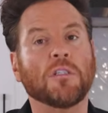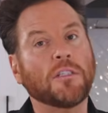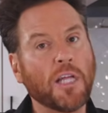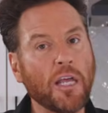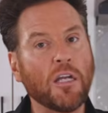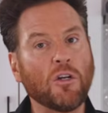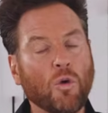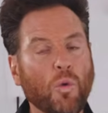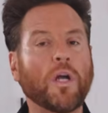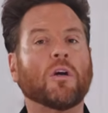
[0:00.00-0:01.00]
It's taken
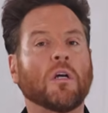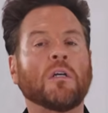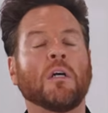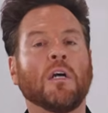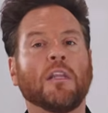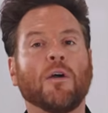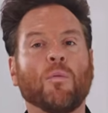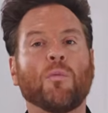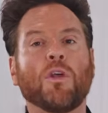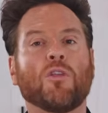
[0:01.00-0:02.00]
quicker than
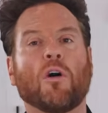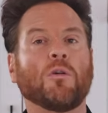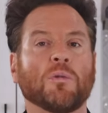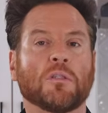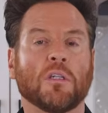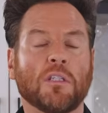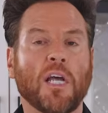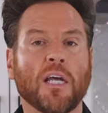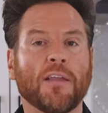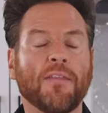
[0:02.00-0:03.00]
what we thought it was going to
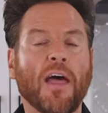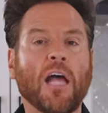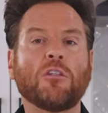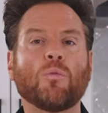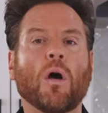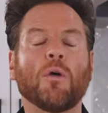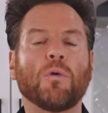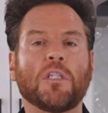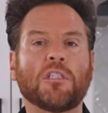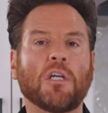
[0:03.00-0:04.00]
take, and that's why
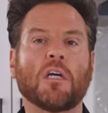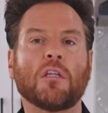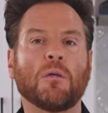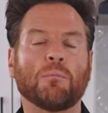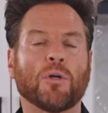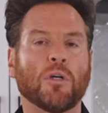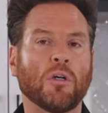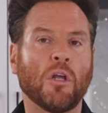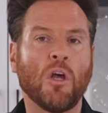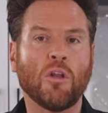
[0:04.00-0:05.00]
we check the
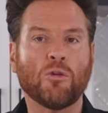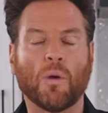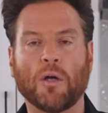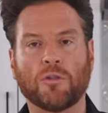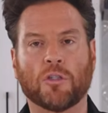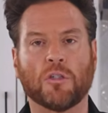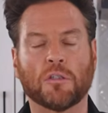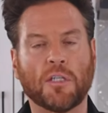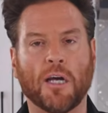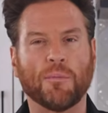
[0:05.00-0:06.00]
bird throughout the
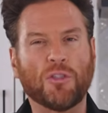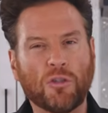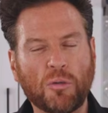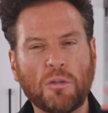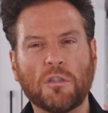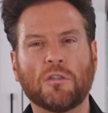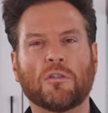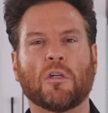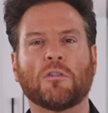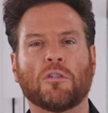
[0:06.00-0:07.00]
cook time. As soon as it
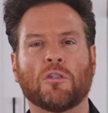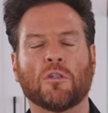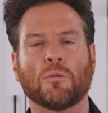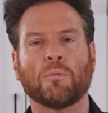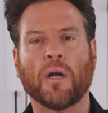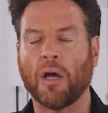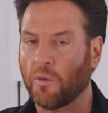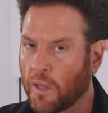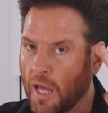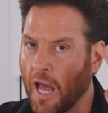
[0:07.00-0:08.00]
starts to turn
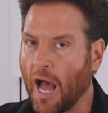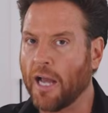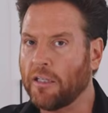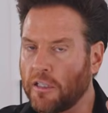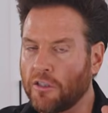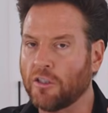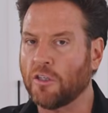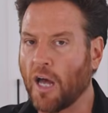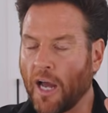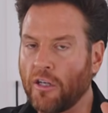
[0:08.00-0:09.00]
brown, I
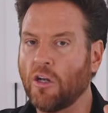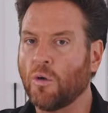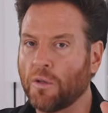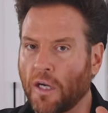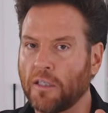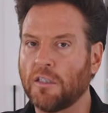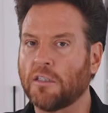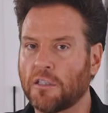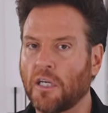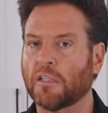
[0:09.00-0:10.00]
know that I need
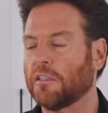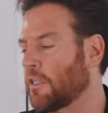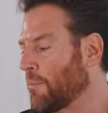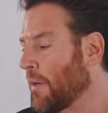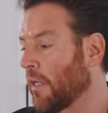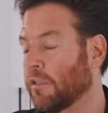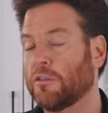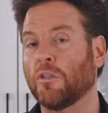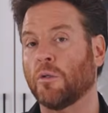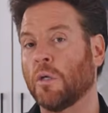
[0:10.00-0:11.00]
to check the temp on it.
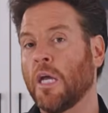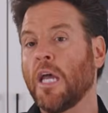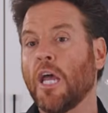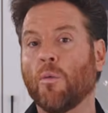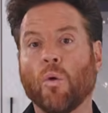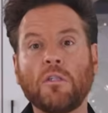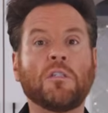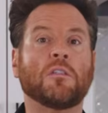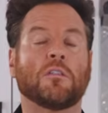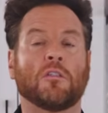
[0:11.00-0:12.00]
So it
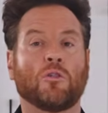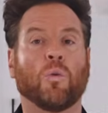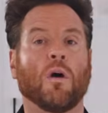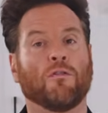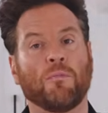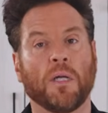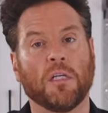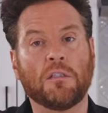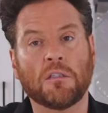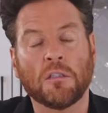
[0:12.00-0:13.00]
wasn't 12
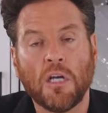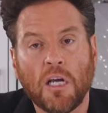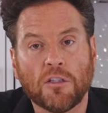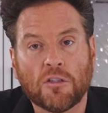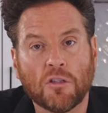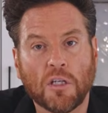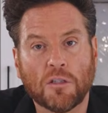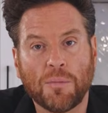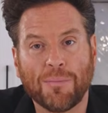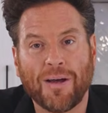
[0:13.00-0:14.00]
minutes. It's turned out
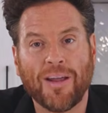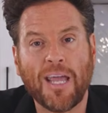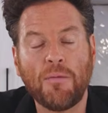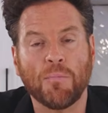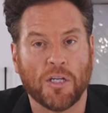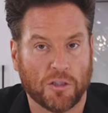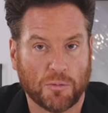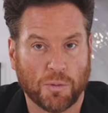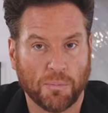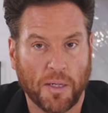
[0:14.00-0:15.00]
to be about 8
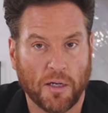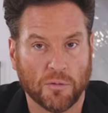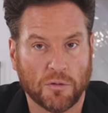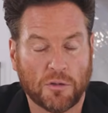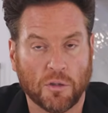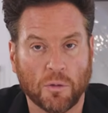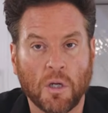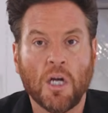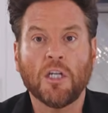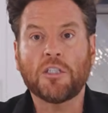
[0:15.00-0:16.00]
minutes per pound. So
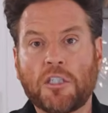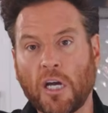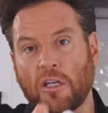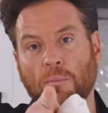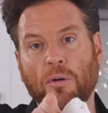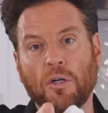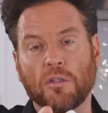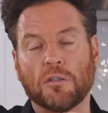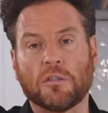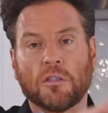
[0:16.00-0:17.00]
check your
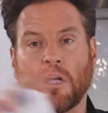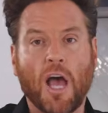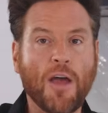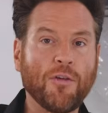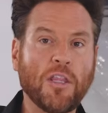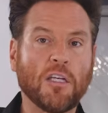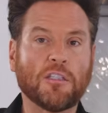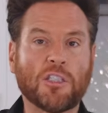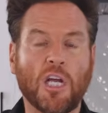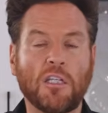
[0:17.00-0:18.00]
birds. Everything
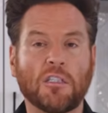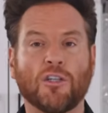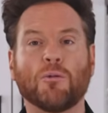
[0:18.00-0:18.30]
is changing.